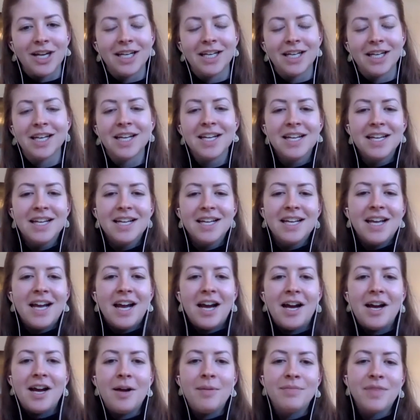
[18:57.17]
And
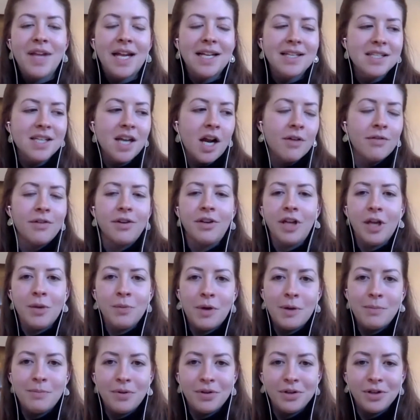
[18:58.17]
that's not really
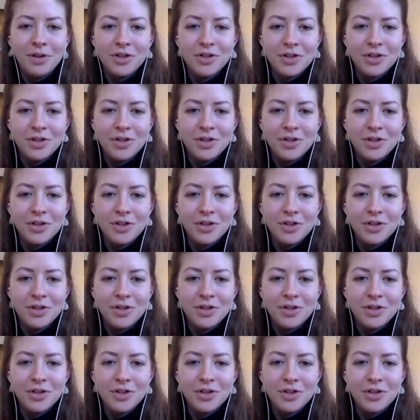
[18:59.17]
what bullet